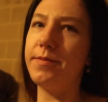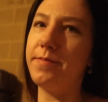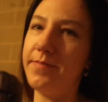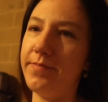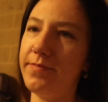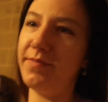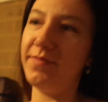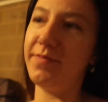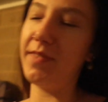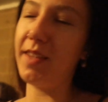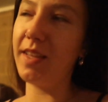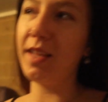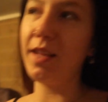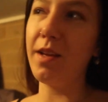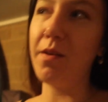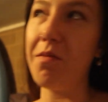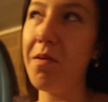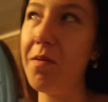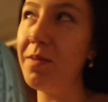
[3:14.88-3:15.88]
when
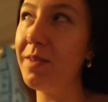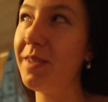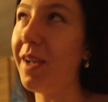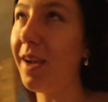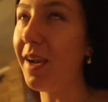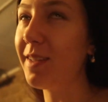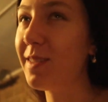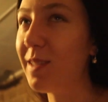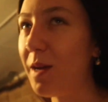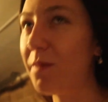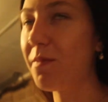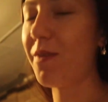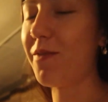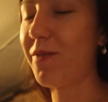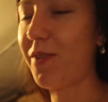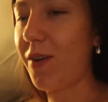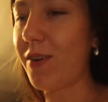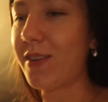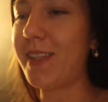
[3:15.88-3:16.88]
was the last time I
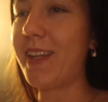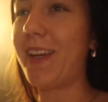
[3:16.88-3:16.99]
vlogged